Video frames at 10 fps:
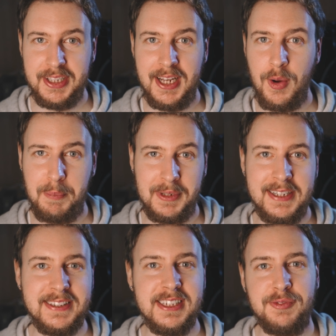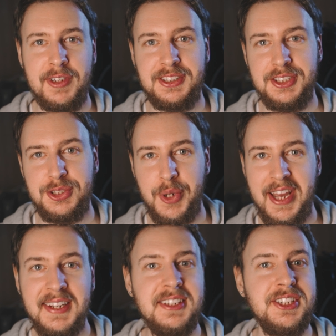can now apply this flight sheet to
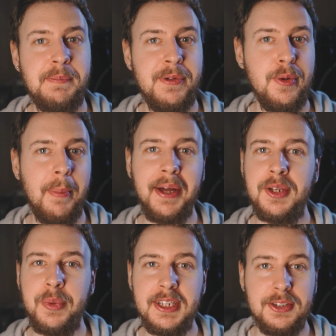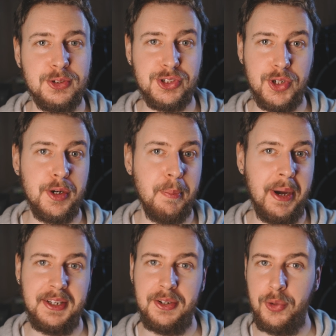any GPU mining rig to start
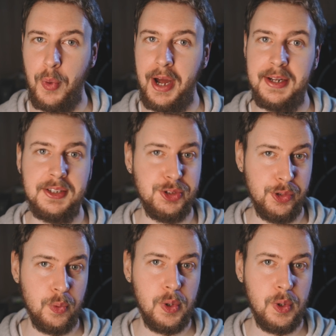mining Neurai to your